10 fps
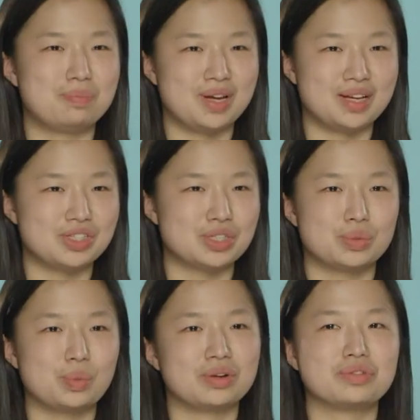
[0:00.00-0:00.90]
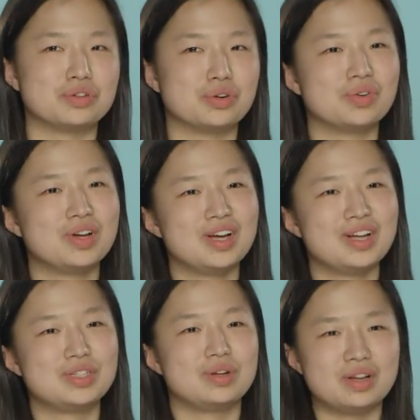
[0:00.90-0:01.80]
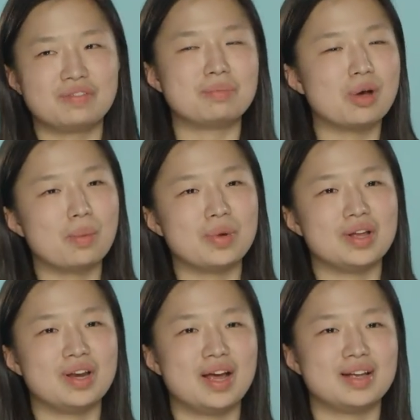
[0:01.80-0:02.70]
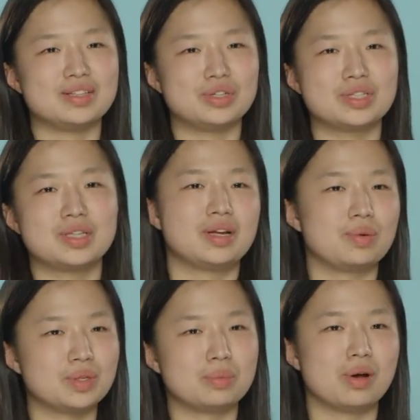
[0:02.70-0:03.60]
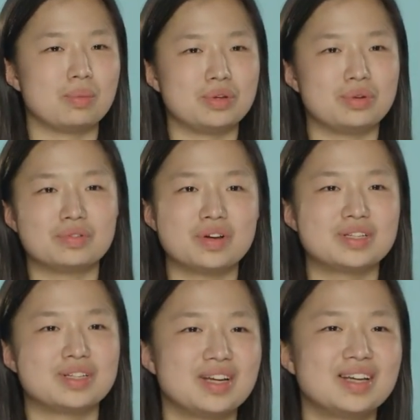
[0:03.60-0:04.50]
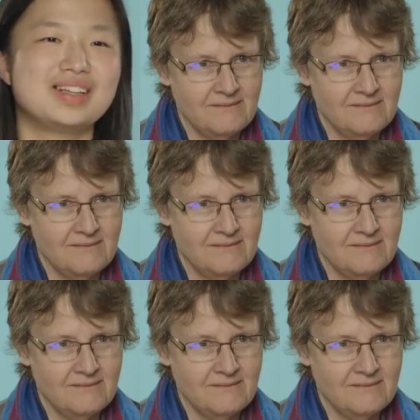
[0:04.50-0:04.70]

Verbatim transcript: been just wonderful to live in Melbourne and to study with the Melbourne University.